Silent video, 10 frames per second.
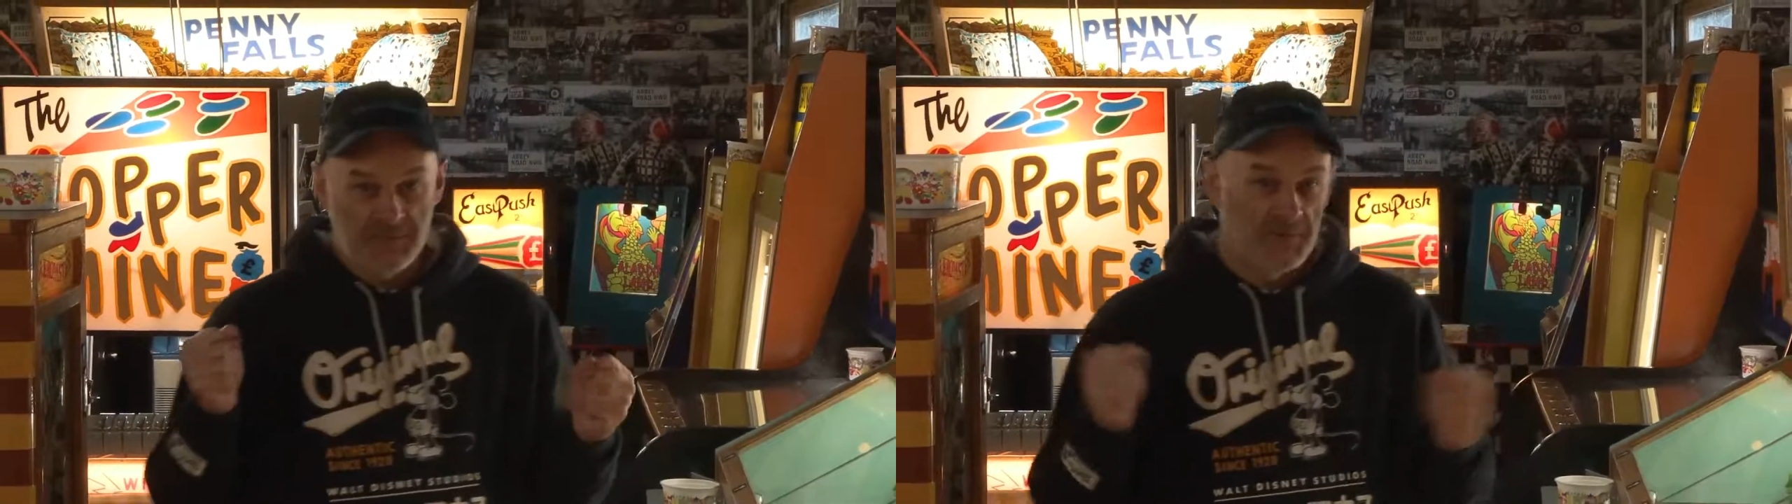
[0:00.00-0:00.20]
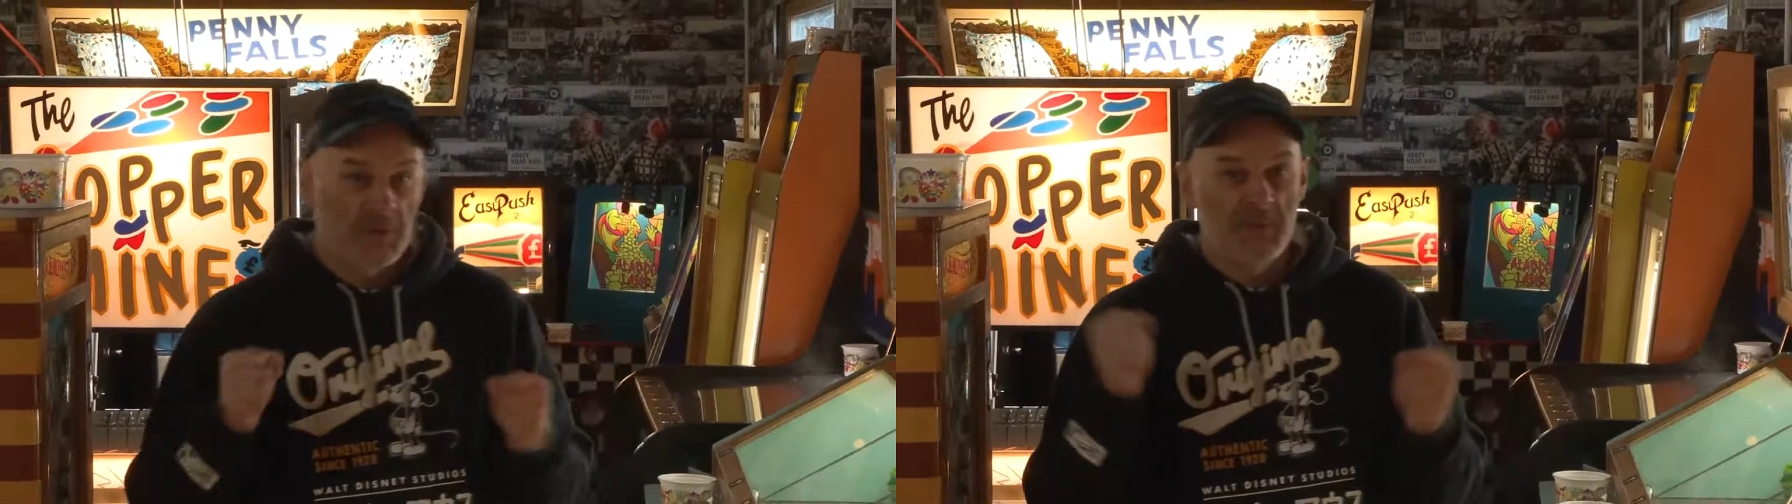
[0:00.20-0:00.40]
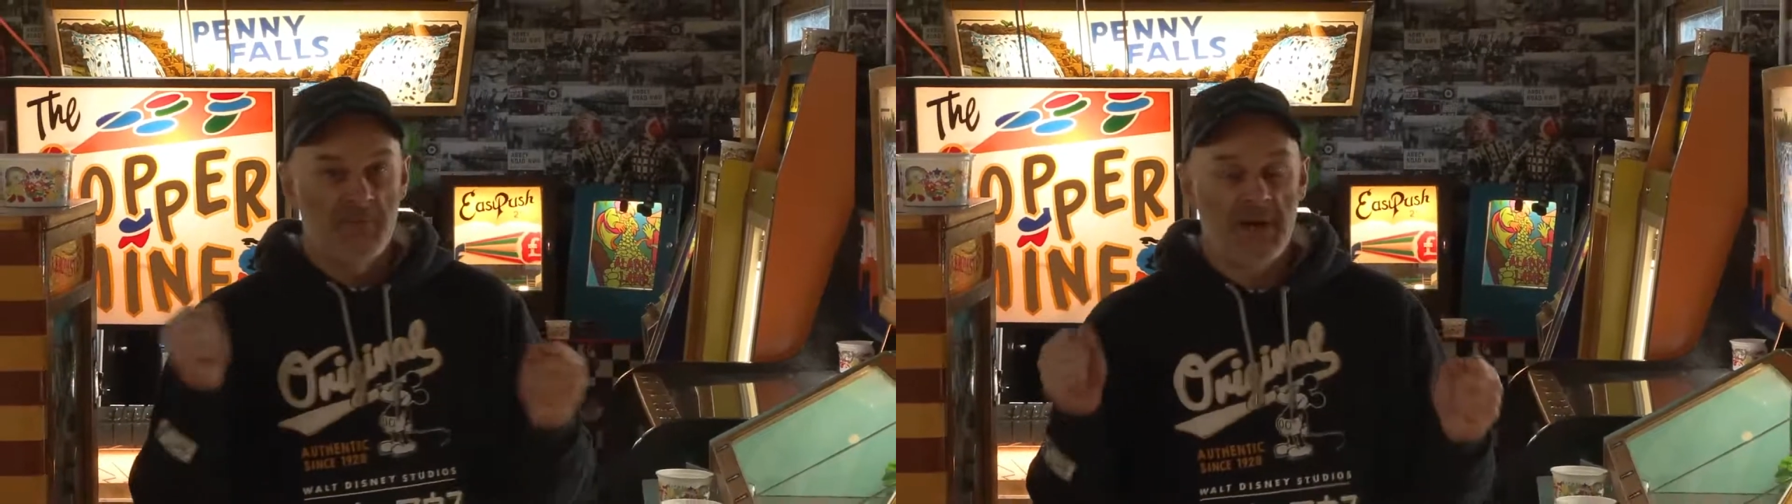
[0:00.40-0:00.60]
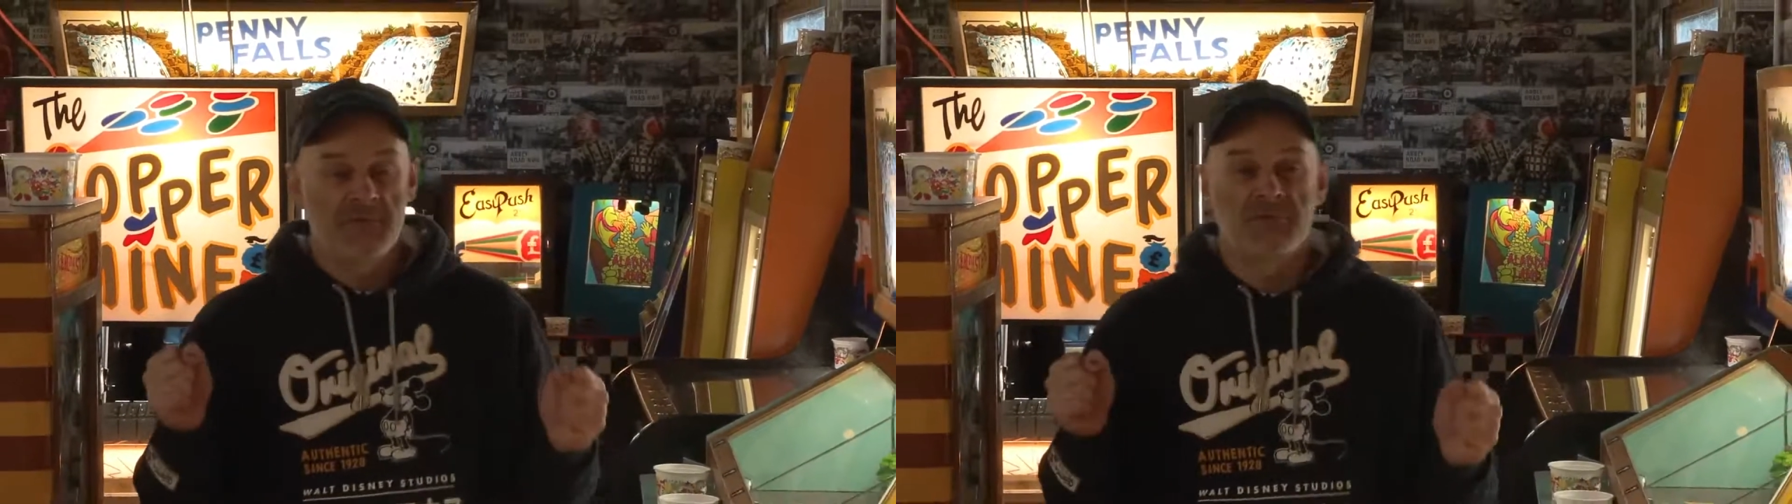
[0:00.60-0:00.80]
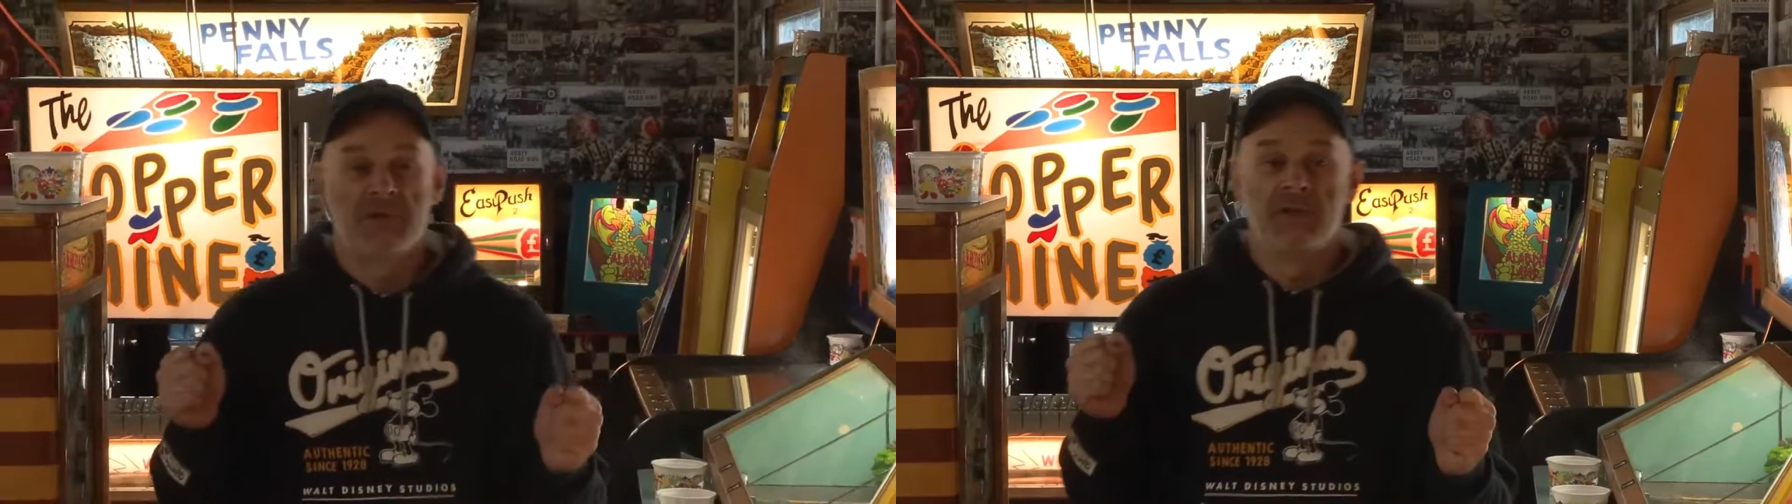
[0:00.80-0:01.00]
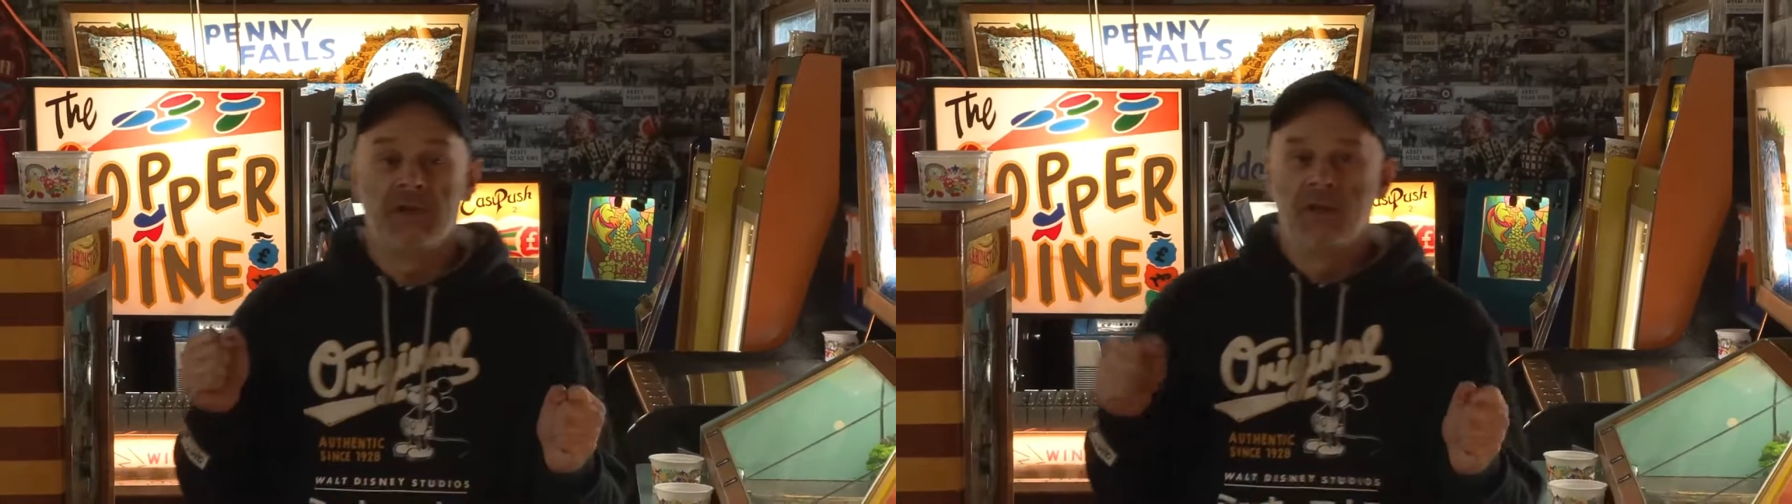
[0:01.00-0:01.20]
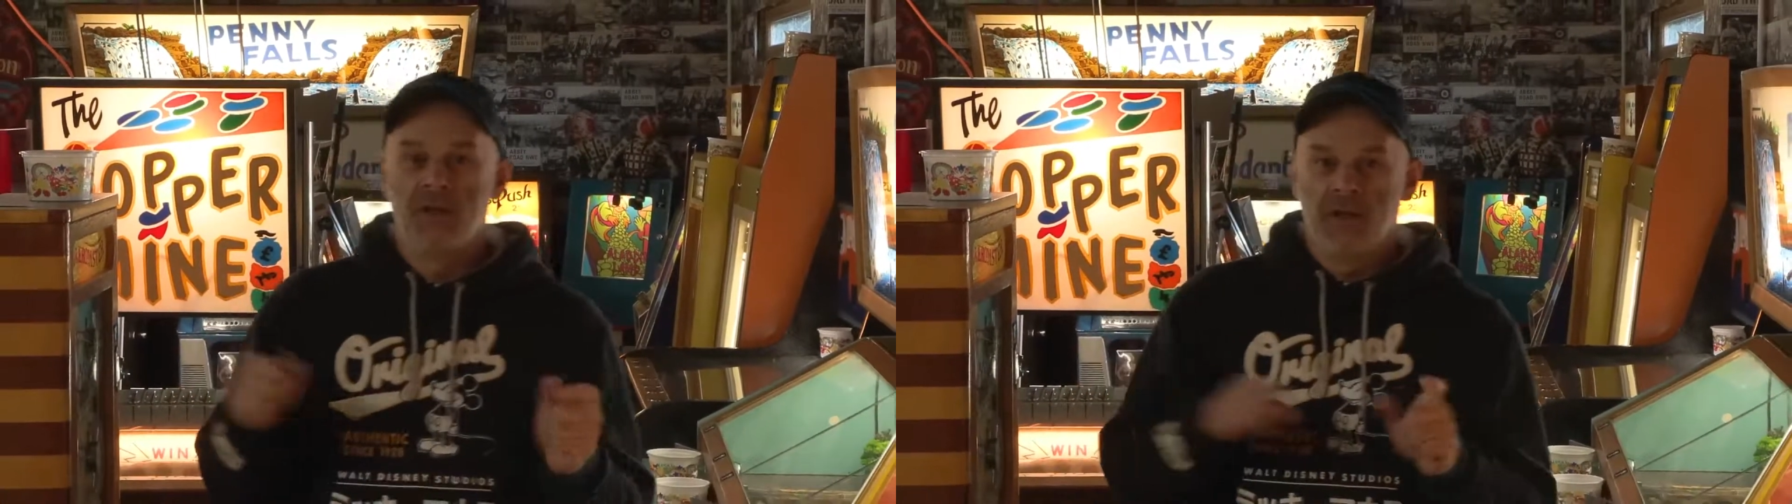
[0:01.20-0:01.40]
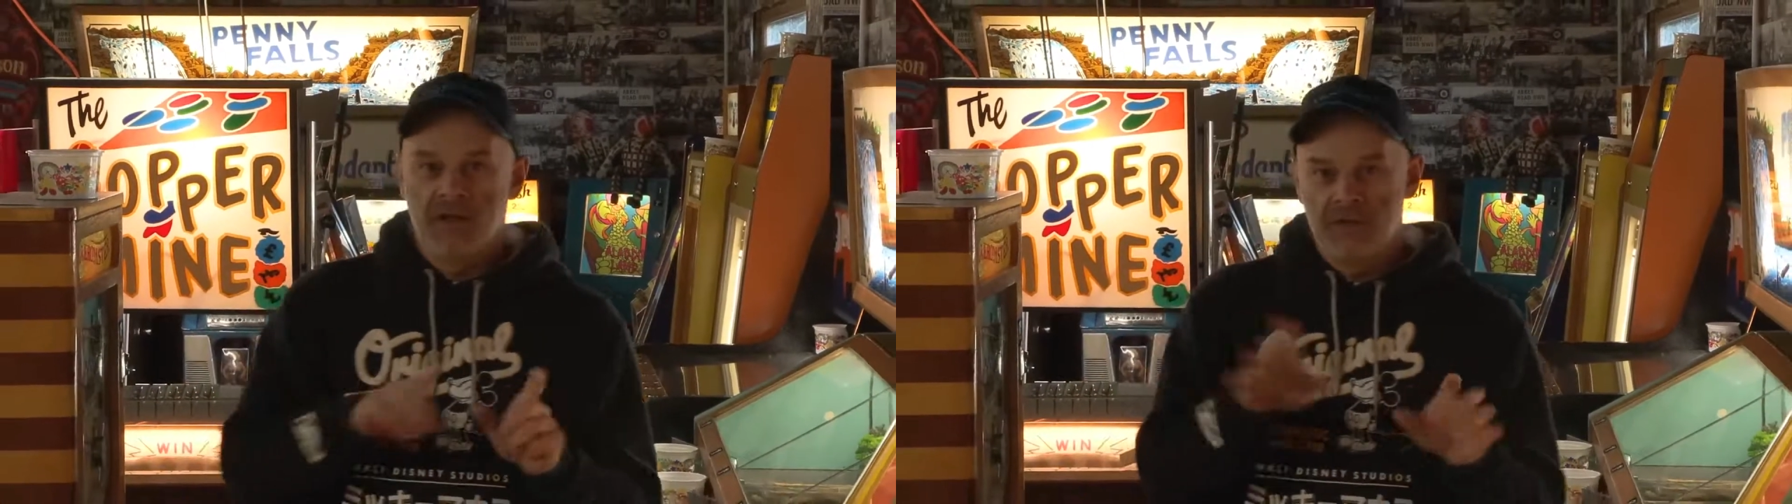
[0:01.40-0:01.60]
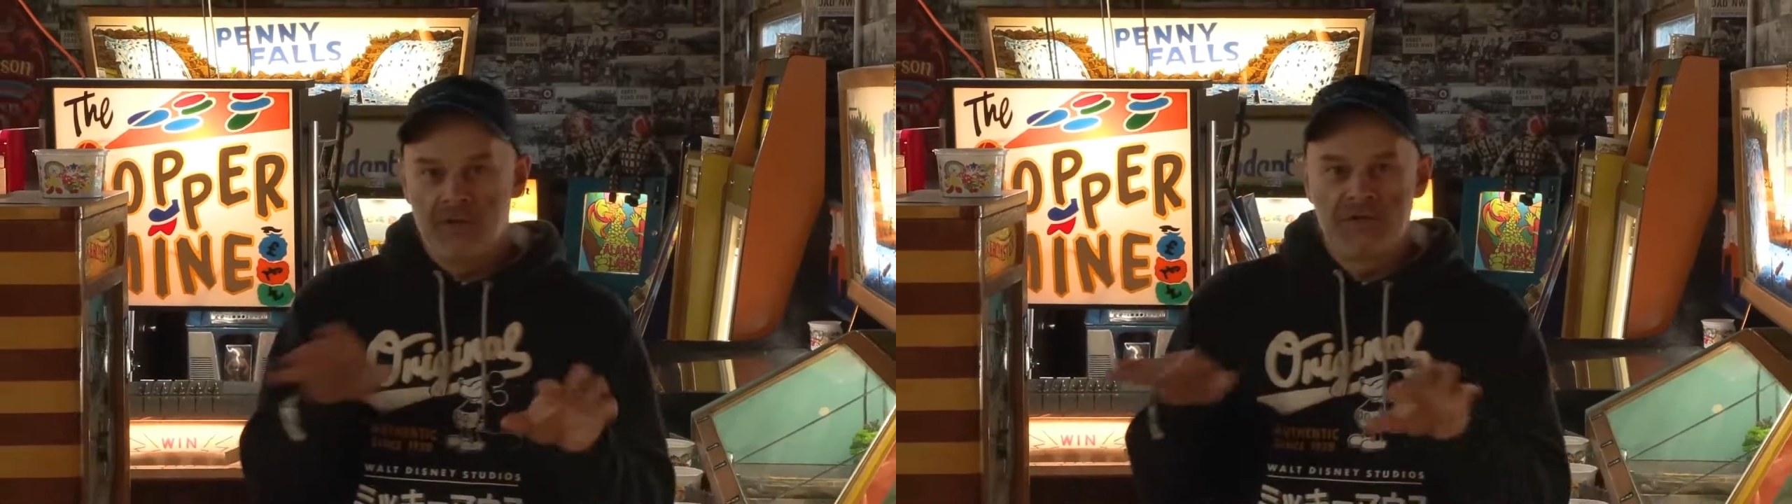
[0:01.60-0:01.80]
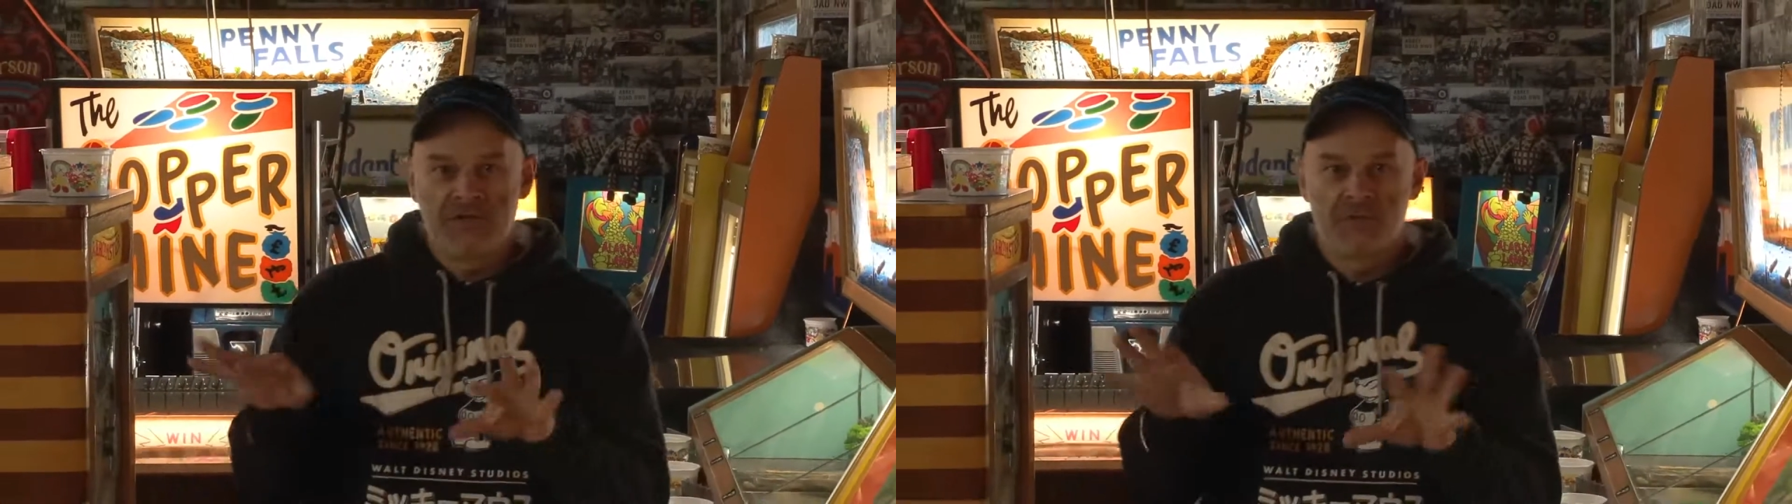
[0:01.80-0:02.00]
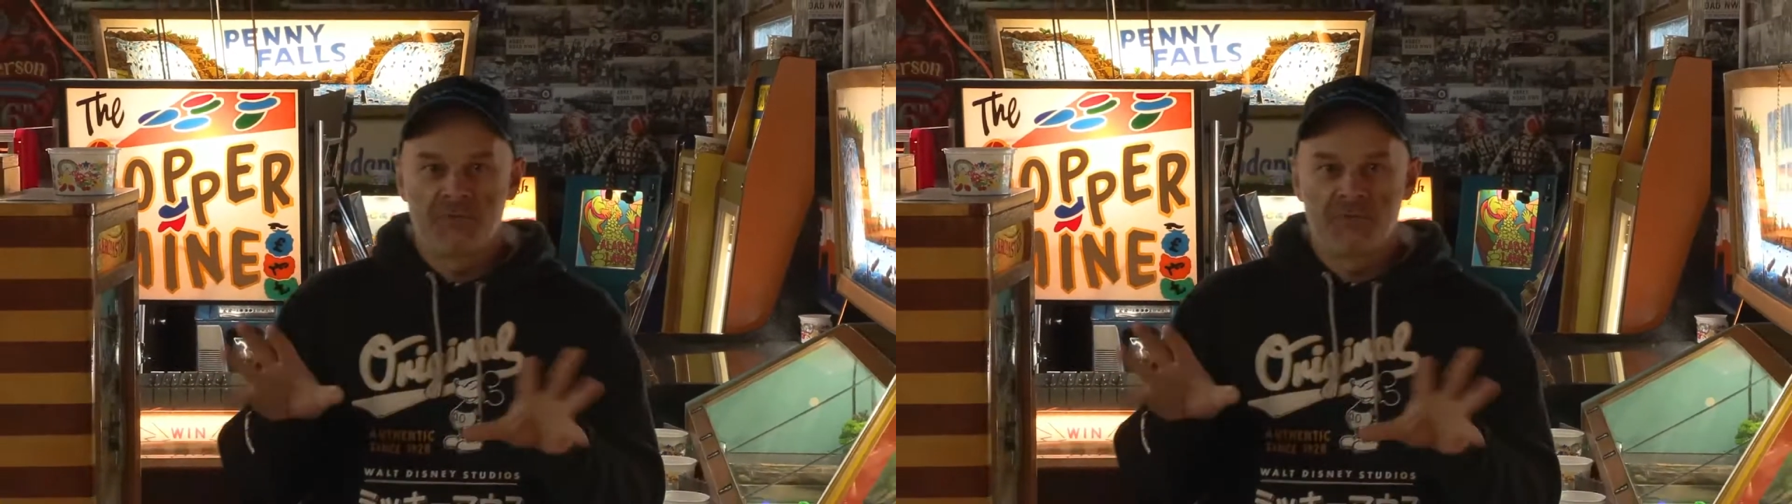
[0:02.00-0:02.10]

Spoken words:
follow him round and look inside all